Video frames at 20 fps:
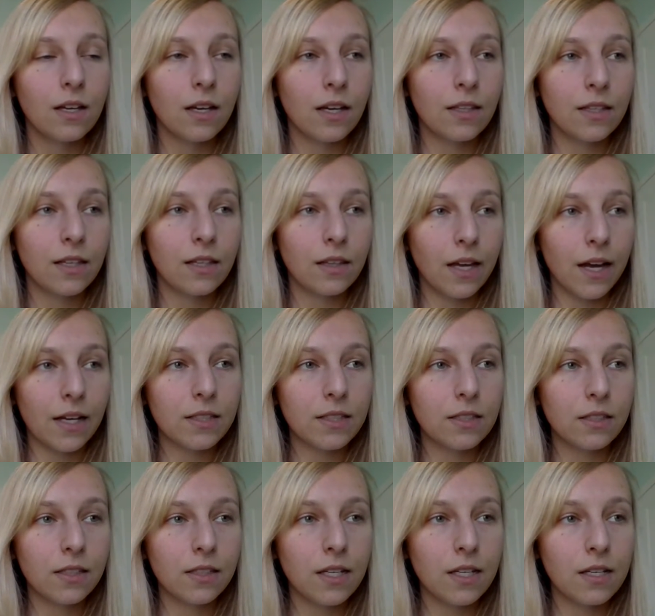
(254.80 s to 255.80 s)
And then
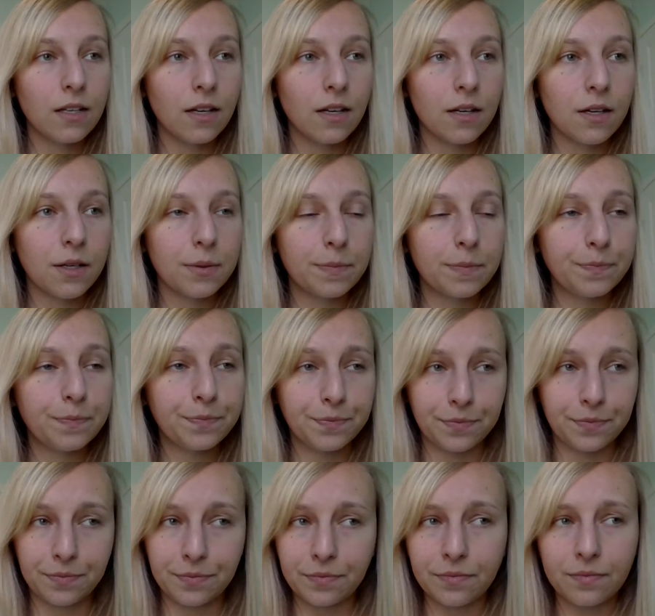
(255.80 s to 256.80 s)
lastly,
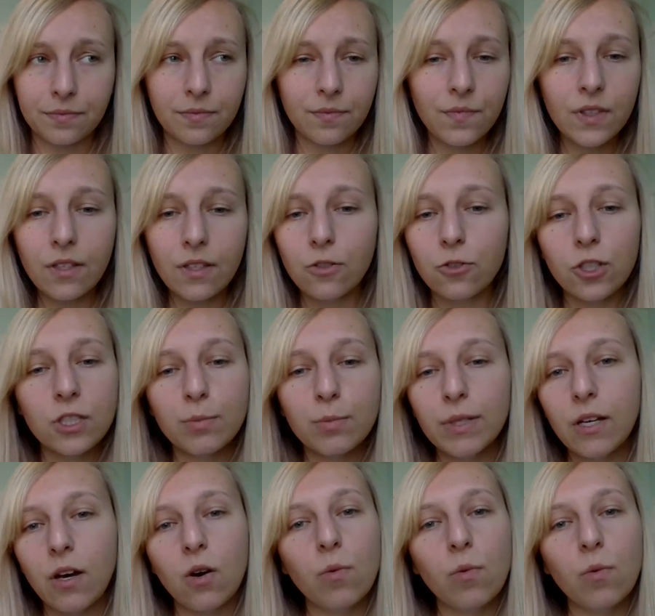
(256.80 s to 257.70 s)
just be